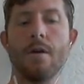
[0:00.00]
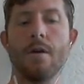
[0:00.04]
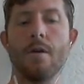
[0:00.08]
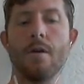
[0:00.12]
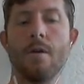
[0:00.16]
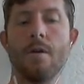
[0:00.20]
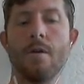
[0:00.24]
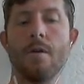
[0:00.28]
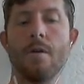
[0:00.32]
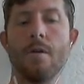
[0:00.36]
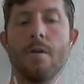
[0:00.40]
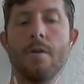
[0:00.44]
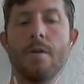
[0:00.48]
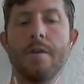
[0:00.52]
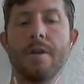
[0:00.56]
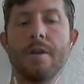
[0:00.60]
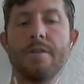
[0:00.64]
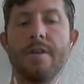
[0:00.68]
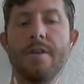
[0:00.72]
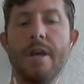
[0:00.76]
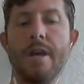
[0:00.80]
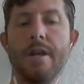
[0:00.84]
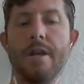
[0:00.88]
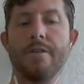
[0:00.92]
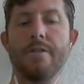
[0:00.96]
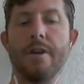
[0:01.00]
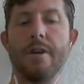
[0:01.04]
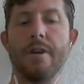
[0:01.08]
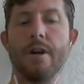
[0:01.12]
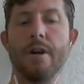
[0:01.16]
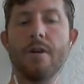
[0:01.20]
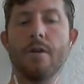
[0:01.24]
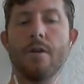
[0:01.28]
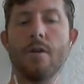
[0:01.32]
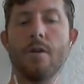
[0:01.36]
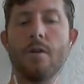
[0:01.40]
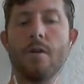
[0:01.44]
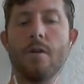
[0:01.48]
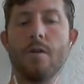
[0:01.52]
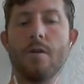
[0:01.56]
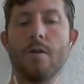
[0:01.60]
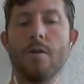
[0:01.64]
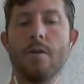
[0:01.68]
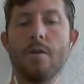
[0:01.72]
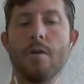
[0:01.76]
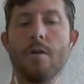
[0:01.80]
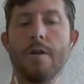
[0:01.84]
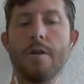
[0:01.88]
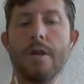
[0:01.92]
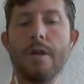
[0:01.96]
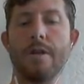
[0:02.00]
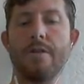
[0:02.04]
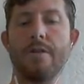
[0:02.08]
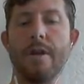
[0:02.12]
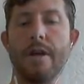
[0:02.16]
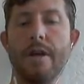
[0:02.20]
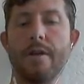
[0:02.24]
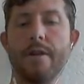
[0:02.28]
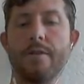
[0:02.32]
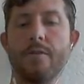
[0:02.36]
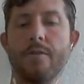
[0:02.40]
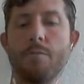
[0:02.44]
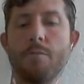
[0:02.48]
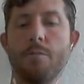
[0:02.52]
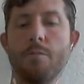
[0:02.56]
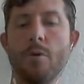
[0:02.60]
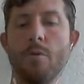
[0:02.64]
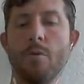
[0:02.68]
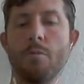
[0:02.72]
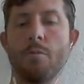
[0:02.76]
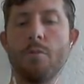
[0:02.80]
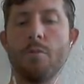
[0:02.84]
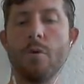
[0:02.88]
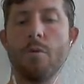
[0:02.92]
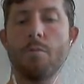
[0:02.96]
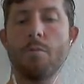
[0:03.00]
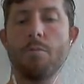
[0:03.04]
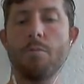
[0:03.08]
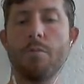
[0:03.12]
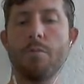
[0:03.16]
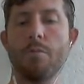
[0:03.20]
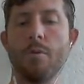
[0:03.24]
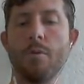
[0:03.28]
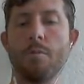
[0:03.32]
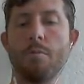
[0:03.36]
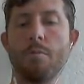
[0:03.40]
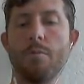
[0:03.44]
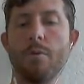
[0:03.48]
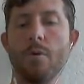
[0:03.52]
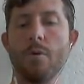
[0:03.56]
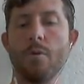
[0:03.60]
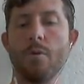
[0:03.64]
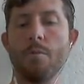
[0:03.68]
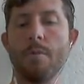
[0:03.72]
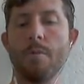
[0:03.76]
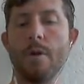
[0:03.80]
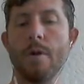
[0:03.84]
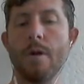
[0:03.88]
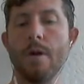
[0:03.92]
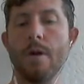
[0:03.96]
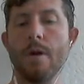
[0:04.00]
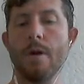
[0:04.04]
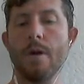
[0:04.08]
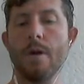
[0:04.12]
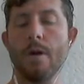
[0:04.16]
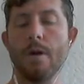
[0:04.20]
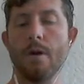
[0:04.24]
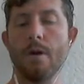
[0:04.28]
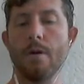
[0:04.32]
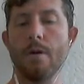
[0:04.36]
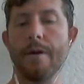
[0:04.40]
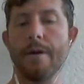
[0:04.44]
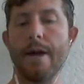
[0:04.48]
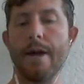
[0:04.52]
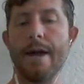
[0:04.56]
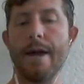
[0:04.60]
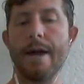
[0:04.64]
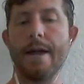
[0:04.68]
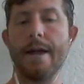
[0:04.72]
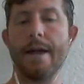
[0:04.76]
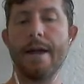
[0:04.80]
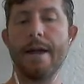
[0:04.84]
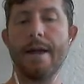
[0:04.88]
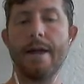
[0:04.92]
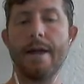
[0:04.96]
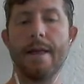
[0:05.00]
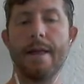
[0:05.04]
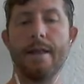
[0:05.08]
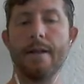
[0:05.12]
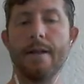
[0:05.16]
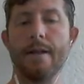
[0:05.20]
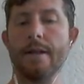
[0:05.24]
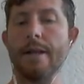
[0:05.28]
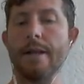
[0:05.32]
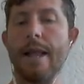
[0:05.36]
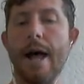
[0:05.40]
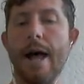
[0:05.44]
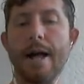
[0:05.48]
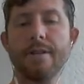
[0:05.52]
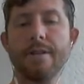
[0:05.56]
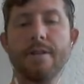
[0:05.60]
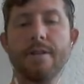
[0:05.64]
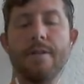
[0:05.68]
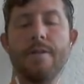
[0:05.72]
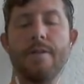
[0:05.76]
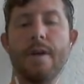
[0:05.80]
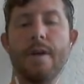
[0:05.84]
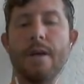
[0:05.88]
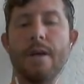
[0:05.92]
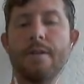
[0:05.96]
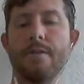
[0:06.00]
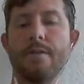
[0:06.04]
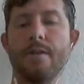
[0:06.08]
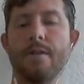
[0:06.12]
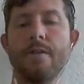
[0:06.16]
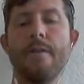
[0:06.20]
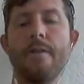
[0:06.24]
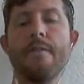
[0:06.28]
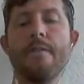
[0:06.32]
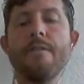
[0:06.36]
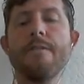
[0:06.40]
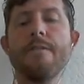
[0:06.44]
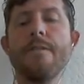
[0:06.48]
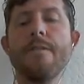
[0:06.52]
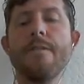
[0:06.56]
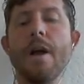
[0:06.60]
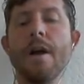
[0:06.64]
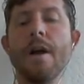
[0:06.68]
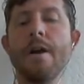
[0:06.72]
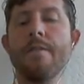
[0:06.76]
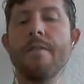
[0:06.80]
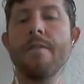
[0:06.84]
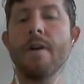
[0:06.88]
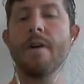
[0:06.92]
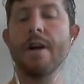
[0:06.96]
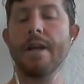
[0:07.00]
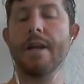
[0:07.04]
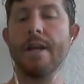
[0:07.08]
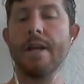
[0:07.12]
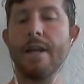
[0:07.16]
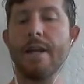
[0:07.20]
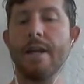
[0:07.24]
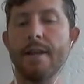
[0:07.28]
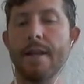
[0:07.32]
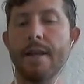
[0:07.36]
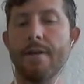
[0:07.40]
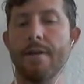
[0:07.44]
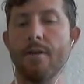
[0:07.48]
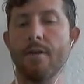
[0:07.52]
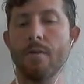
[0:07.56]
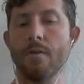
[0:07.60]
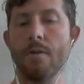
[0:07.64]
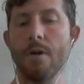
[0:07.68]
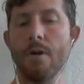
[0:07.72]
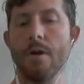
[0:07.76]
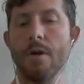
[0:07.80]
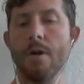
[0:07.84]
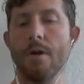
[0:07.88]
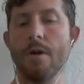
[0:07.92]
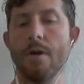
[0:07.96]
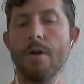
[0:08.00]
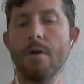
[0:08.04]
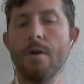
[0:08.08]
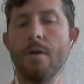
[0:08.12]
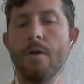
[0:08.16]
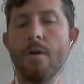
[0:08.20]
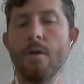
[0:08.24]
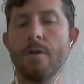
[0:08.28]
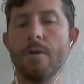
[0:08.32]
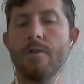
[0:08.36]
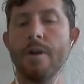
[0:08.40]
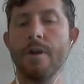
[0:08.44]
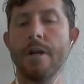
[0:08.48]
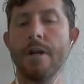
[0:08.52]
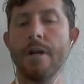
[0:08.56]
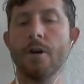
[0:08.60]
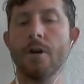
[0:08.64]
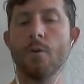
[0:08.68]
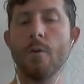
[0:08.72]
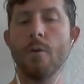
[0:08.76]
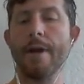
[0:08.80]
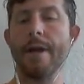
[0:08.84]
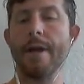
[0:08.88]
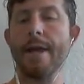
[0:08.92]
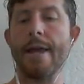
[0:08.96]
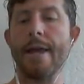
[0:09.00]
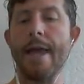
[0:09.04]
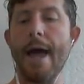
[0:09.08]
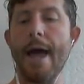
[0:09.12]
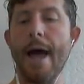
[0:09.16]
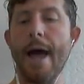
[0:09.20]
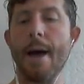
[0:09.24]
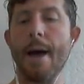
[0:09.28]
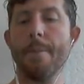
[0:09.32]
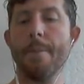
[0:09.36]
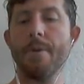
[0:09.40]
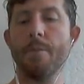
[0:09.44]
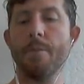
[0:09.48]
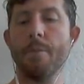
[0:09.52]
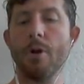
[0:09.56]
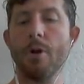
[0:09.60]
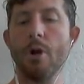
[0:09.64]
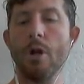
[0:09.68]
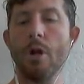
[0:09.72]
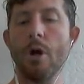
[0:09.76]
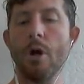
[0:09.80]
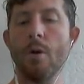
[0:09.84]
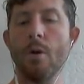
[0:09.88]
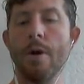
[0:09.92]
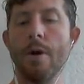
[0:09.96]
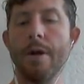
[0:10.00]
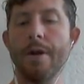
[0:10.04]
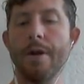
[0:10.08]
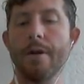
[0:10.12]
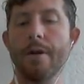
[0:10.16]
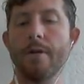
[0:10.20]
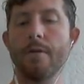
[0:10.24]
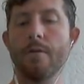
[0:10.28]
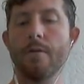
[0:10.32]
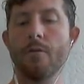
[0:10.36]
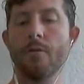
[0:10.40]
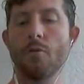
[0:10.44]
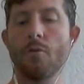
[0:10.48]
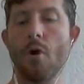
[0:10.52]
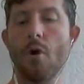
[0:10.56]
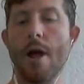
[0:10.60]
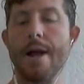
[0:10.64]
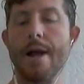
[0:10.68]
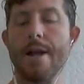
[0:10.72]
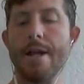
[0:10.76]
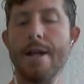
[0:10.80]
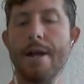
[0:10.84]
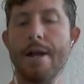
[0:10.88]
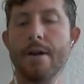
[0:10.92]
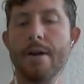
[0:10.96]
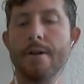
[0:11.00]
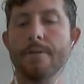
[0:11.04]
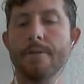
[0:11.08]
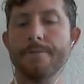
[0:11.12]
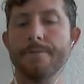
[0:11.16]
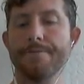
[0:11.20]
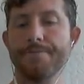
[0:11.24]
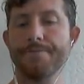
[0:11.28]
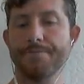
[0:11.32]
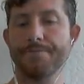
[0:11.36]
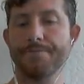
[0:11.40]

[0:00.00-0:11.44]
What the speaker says: All these hits here, all these hits, boom, boom, boom, boom. Okay, lots of hits. It's a very, very key level. Notice here, we gapped below it right here,